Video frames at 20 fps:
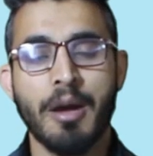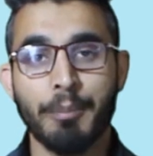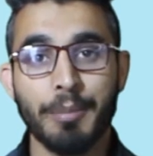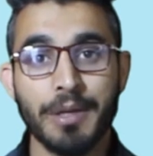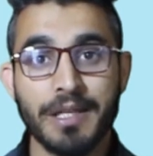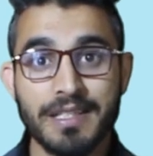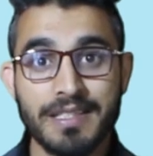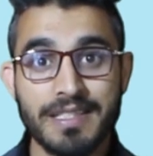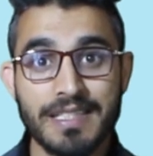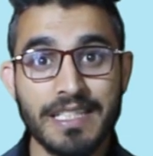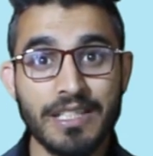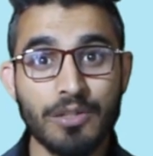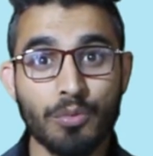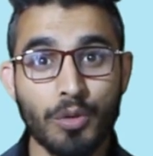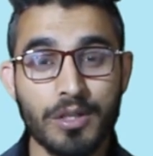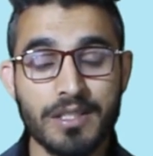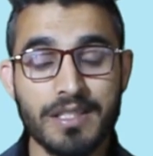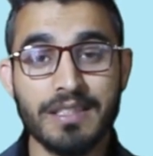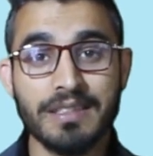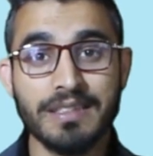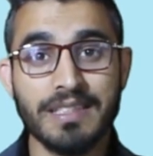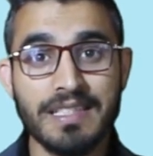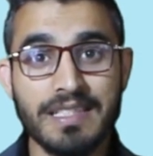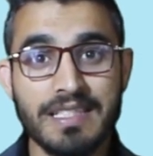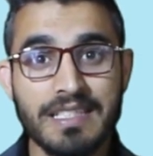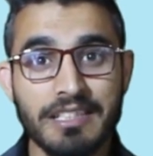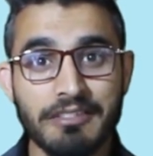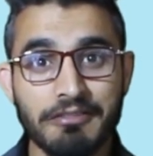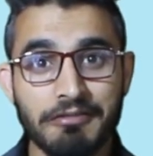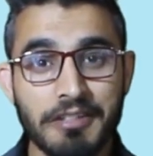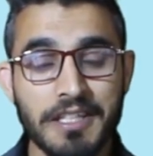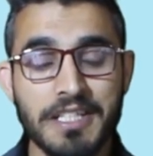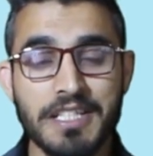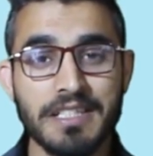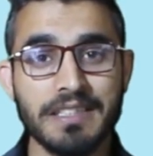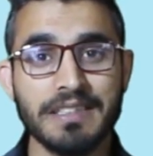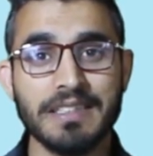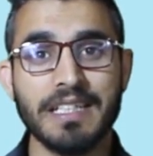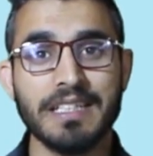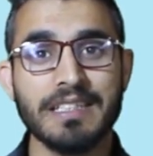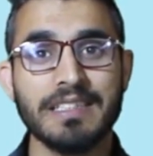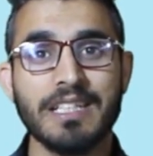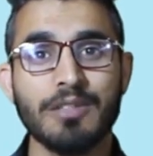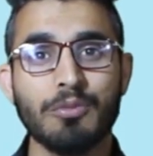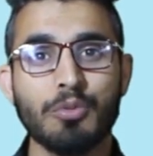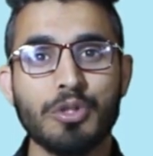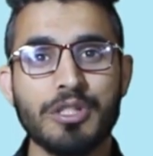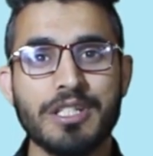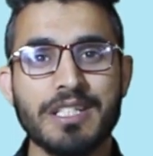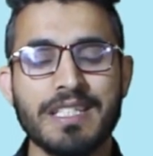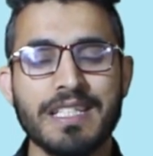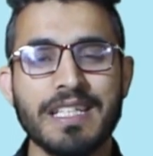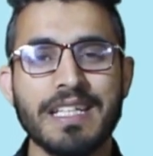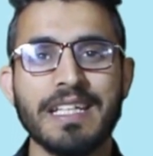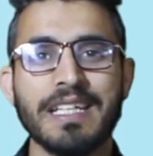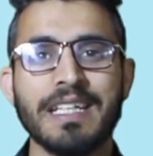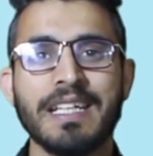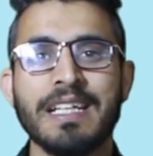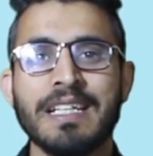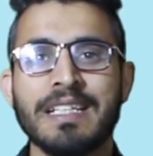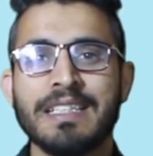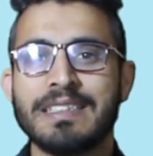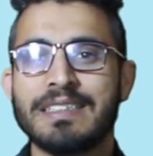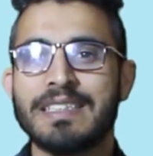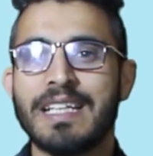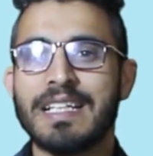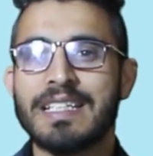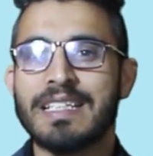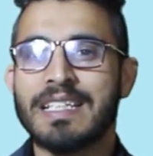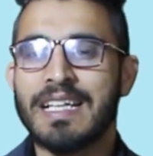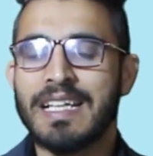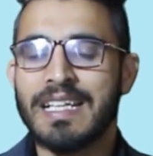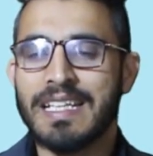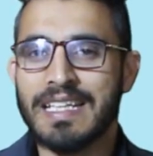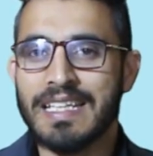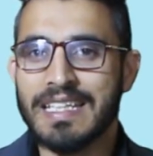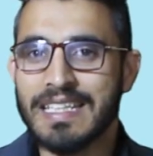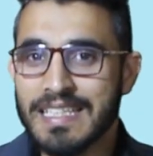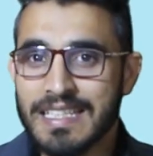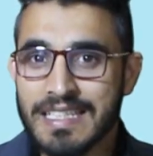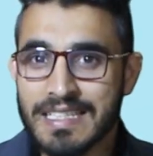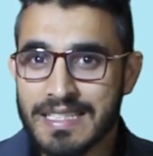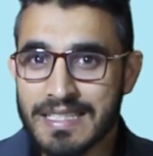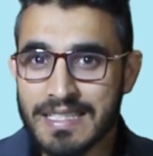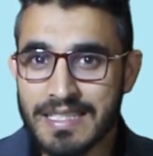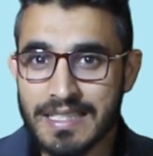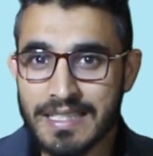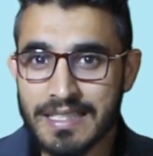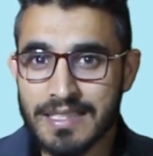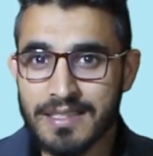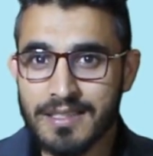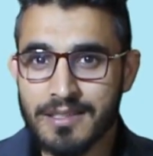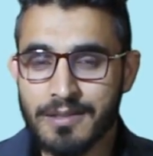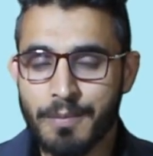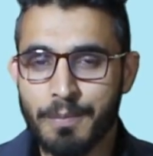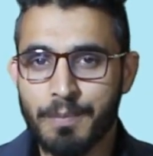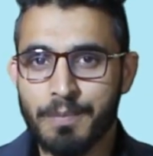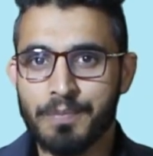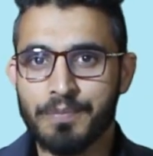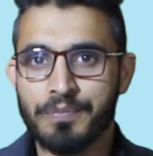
Because it was in this division that they would say that East is